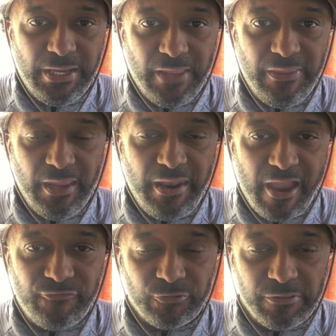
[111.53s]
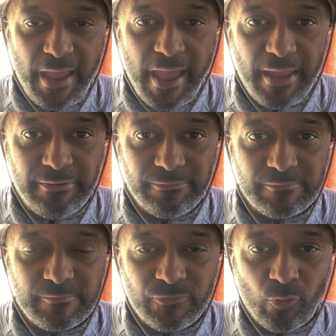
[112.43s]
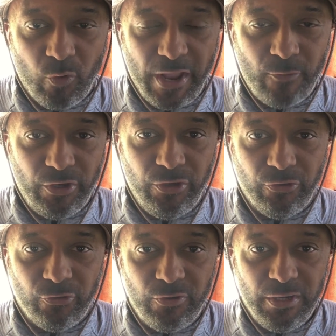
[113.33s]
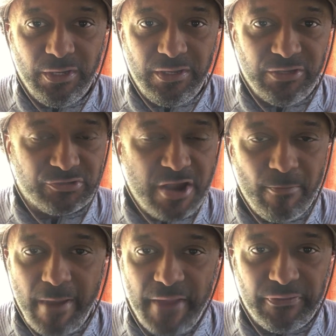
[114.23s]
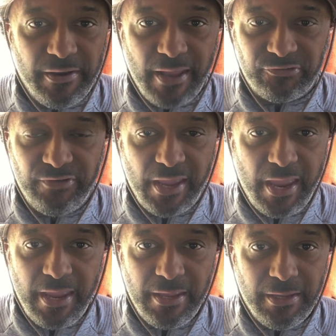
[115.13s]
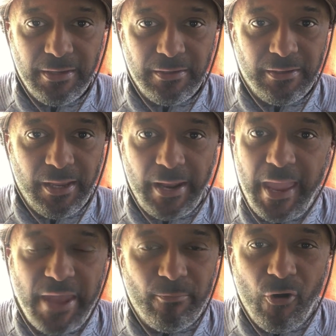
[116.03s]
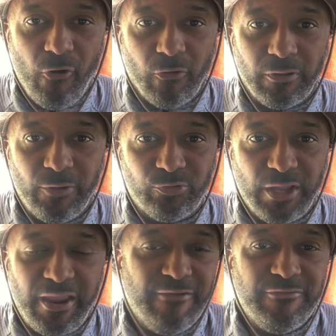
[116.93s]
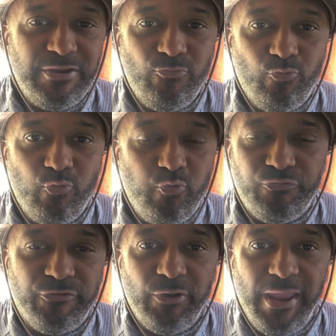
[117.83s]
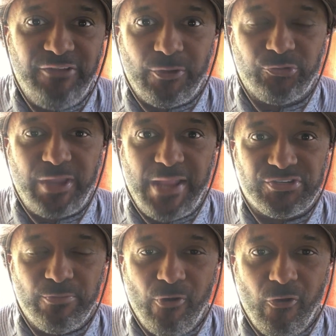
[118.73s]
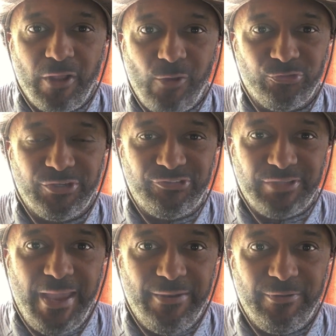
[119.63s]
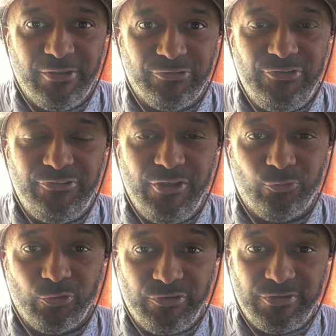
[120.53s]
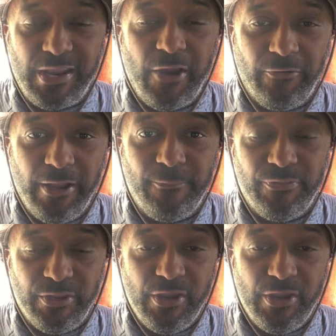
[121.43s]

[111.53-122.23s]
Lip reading: and then after that, what I would do is come back the next day, and I had a mole. It was like every few days I was catching a mole. I was excited because these things were tearing up the